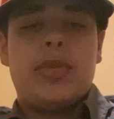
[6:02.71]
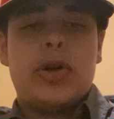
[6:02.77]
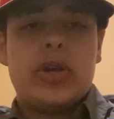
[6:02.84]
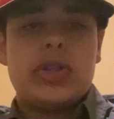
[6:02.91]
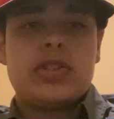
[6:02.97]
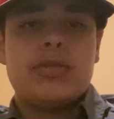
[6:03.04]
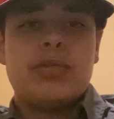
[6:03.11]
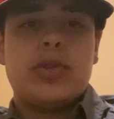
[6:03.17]

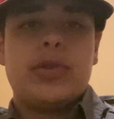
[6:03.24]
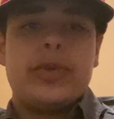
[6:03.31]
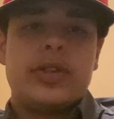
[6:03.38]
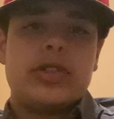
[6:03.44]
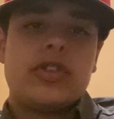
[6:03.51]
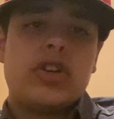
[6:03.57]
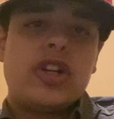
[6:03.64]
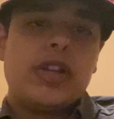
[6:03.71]
Boston
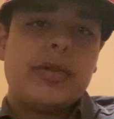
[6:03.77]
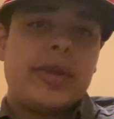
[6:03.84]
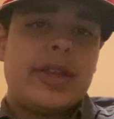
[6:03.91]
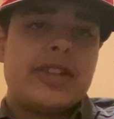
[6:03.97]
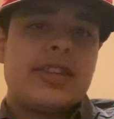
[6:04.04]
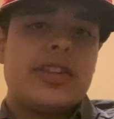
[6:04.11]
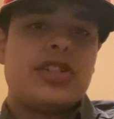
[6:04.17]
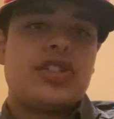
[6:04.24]
Bruins going
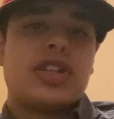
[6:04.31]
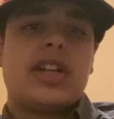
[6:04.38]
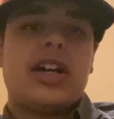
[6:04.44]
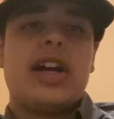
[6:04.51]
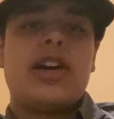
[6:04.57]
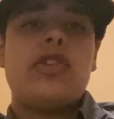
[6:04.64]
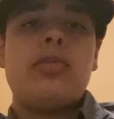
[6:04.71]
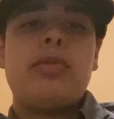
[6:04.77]
against the
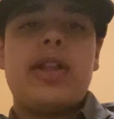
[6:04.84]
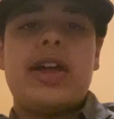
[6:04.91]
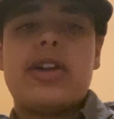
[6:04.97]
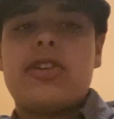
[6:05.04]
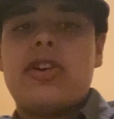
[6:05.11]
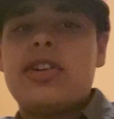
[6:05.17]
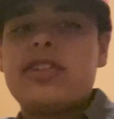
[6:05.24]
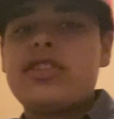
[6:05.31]
Chicago
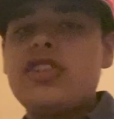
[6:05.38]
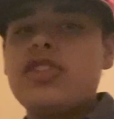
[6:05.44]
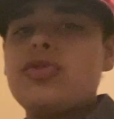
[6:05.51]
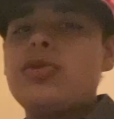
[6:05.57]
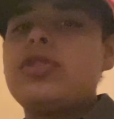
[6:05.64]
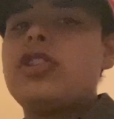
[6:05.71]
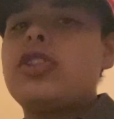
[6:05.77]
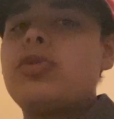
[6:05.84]
Blackhawks. This
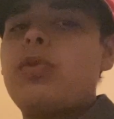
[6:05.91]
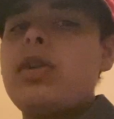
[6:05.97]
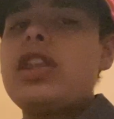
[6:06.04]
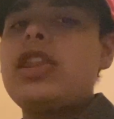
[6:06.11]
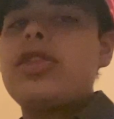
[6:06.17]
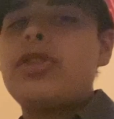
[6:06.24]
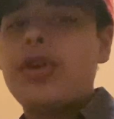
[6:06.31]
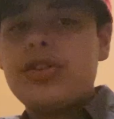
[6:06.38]
was the
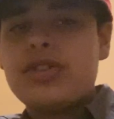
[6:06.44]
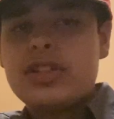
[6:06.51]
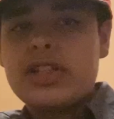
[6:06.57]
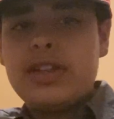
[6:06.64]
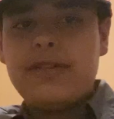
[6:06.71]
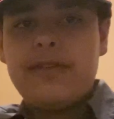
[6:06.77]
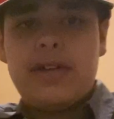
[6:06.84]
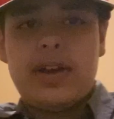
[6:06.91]

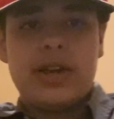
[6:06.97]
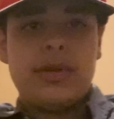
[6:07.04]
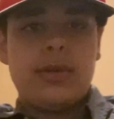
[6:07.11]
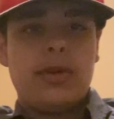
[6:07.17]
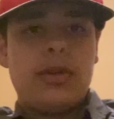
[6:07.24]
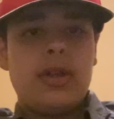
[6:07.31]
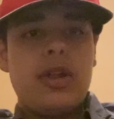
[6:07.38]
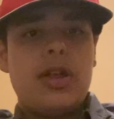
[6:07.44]
2013
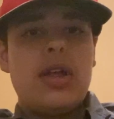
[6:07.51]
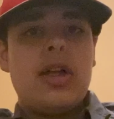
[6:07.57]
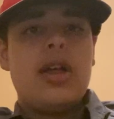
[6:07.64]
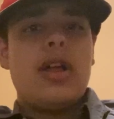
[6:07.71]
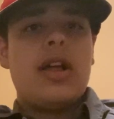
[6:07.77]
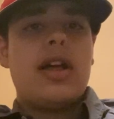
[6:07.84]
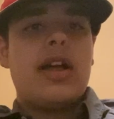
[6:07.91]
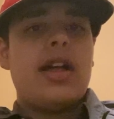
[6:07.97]
final.
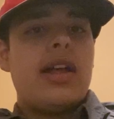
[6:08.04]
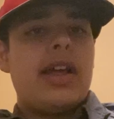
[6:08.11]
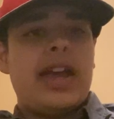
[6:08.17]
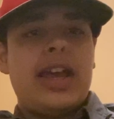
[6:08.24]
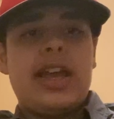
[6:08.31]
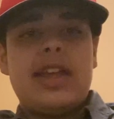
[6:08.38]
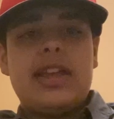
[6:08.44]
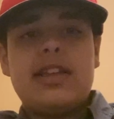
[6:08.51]

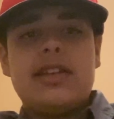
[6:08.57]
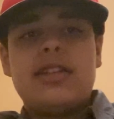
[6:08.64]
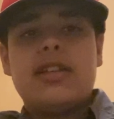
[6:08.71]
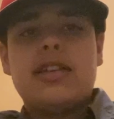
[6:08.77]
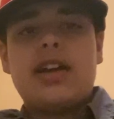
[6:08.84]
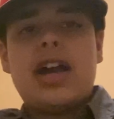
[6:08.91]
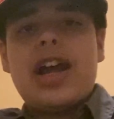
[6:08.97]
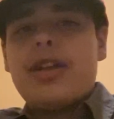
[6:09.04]
And
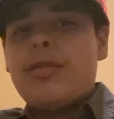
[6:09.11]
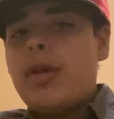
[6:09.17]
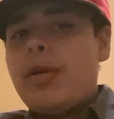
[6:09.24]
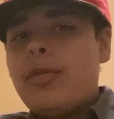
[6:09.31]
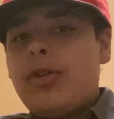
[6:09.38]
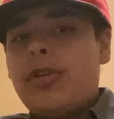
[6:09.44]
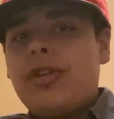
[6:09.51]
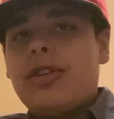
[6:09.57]
I
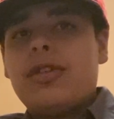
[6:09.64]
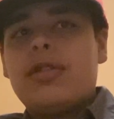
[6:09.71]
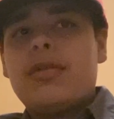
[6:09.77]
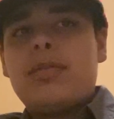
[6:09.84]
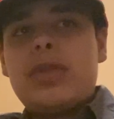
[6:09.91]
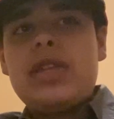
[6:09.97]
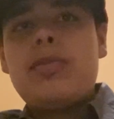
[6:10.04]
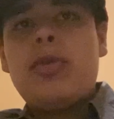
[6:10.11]
remember
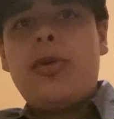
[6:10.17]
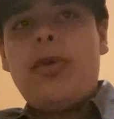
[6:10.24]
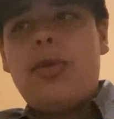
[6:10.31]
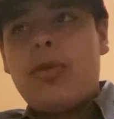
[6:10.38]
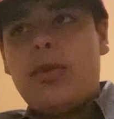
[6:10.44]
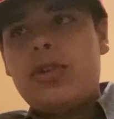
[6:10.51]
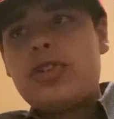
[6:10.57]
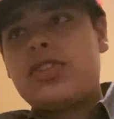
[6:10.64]

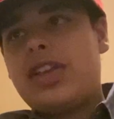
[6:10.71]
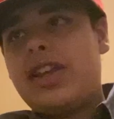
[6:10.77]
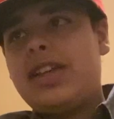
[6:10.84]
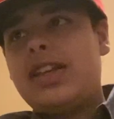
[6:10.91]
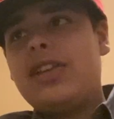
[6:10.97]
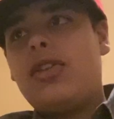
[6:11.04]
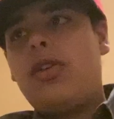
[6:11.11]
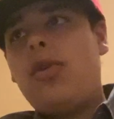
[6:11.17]
people were
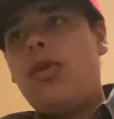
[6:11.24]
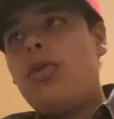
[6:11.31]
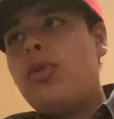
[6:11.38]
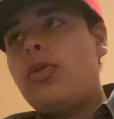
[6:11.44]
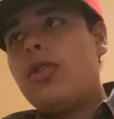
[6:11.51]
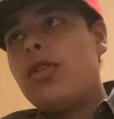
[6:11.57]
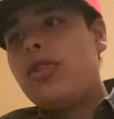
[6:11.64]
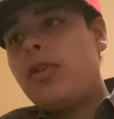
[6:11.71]
saying,
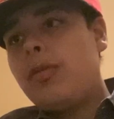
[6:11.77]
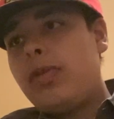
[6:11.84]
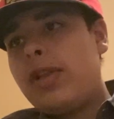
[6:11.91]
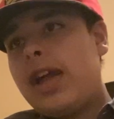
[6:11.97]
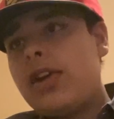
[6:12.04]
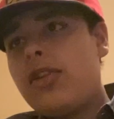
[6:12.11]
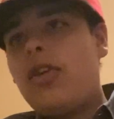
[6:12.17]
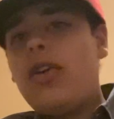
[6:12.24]
oh, the
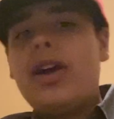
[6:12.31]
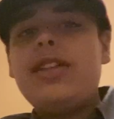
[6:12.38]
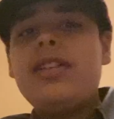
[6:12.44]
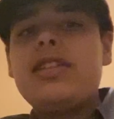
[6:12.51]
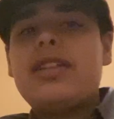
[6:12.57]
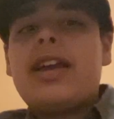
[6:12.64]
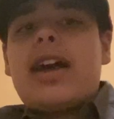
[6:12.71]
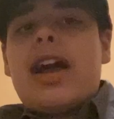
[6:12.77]
Black, or at
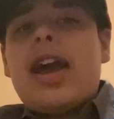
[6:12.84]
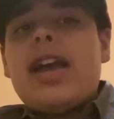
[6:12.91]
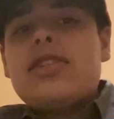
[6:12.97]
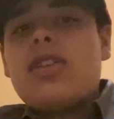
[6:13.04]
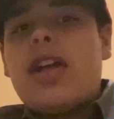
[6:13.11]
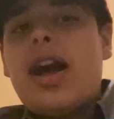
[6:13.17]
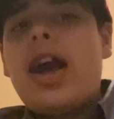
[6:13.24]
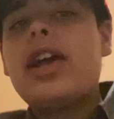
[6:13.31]
least, like, I,
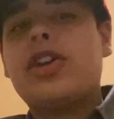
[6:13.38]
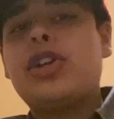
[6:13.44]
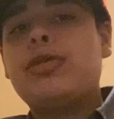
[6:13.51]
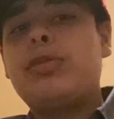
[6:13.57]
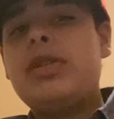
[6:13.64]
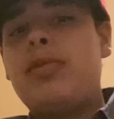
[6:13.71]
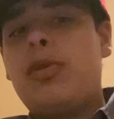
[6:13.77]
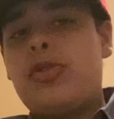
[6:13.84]
I
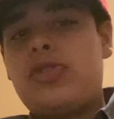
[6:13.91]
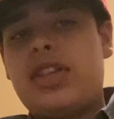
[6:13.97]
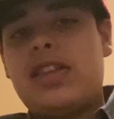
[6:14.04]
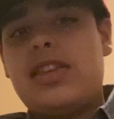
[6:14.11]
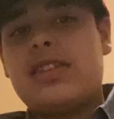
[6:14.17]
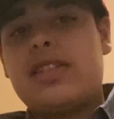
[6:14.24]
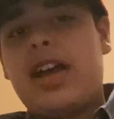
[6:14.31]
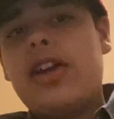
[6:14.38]
heard people say
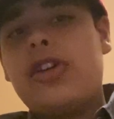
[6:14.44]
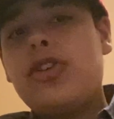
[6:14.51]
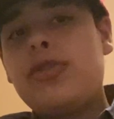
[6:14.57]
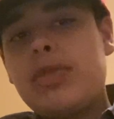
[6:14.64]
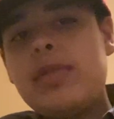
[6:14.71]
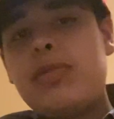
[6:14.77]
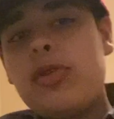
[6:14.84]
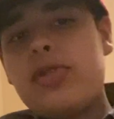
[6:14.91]
this. I heard
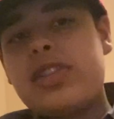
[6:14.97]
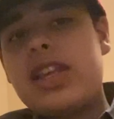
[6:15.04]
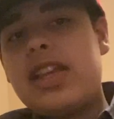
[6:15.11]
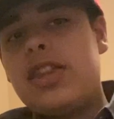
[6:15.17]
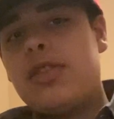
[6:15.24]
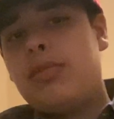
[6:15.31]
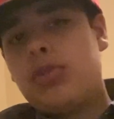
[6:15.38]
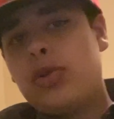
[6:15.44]
people
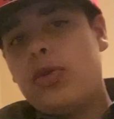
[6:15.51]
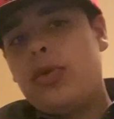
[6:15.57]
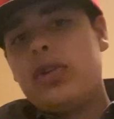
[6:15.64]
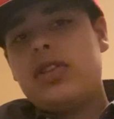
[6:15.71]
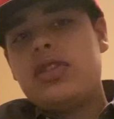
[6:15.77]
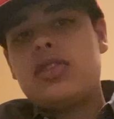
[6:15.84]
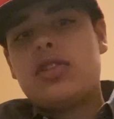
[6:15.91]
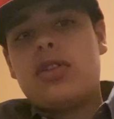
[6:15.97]
say the
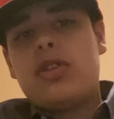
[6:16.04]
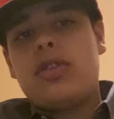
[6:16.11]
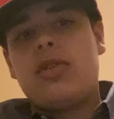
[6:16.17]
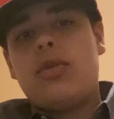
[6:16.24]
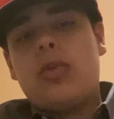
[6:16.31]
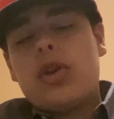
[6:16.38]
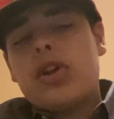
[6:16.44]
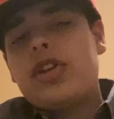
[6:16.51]
Bruins,
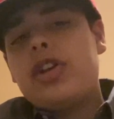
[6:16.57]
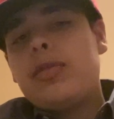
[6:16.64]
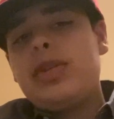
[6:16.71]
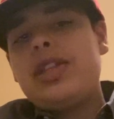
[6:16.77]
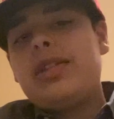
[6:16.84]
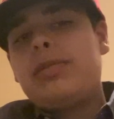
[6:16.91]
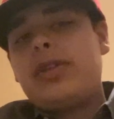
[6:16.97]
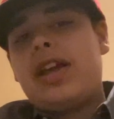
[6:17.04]
were going to
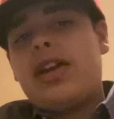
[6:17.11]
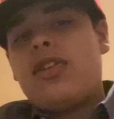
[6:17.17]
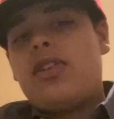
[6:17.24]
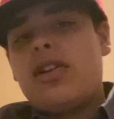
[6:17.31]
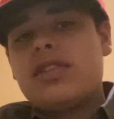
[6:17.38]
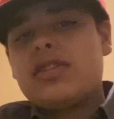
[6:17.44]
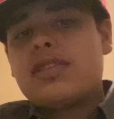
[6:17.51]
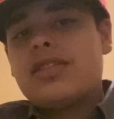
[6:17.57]
beat the
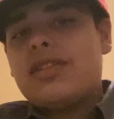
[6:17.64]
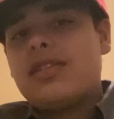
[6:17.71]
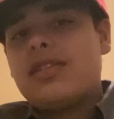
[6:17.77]
Blackhawks.